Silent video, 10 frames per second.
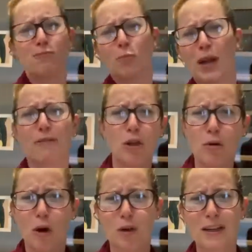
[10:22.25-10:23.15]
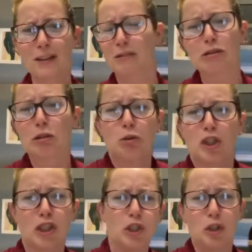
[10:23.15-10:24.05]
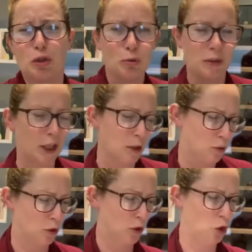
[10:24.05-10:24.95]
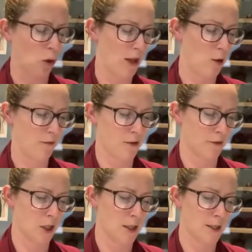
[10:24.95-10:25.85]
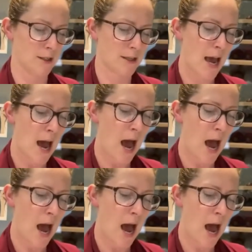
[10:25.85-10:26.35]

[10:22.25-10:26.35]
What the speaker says: whatever you got on your little gorgeous, jolly off to France.